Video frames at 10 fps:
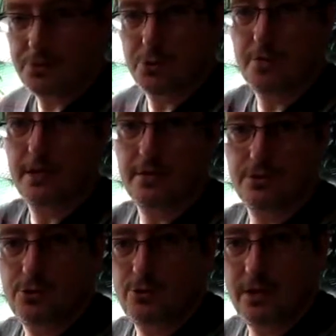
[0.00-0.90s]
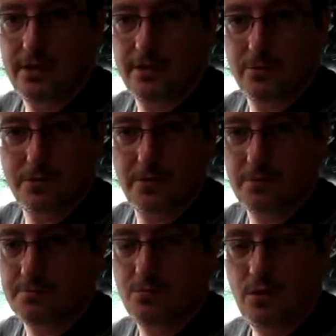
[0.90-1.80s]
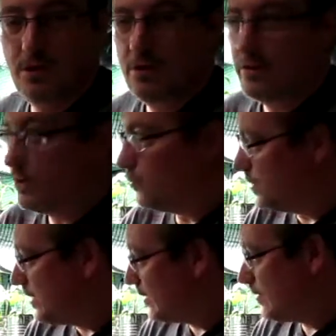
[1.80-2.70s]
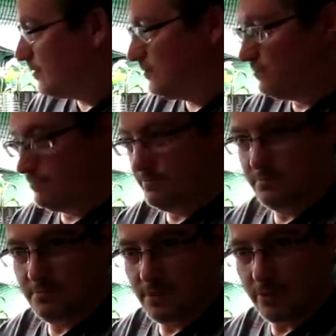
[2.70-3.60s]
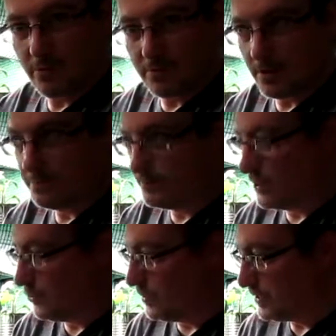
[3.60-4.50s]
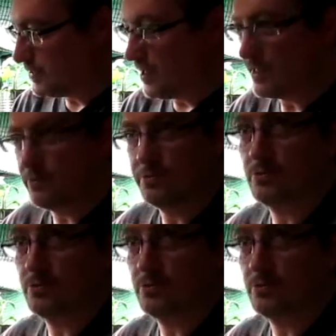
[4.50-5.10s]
germinated in 2 days, and within a week, they were a big size. So it was